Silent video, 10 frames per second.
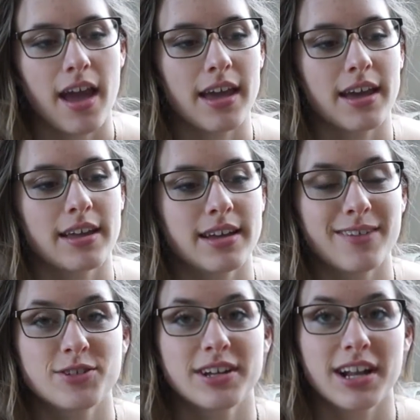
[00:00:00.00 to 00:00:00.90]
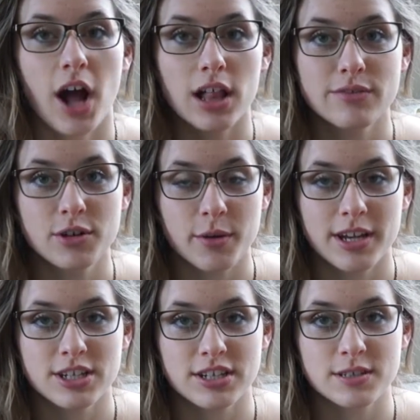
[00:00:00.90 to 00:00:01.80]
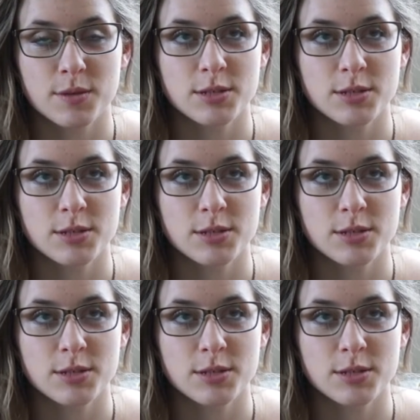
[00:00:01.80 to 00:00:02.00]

and after getting all of your questions,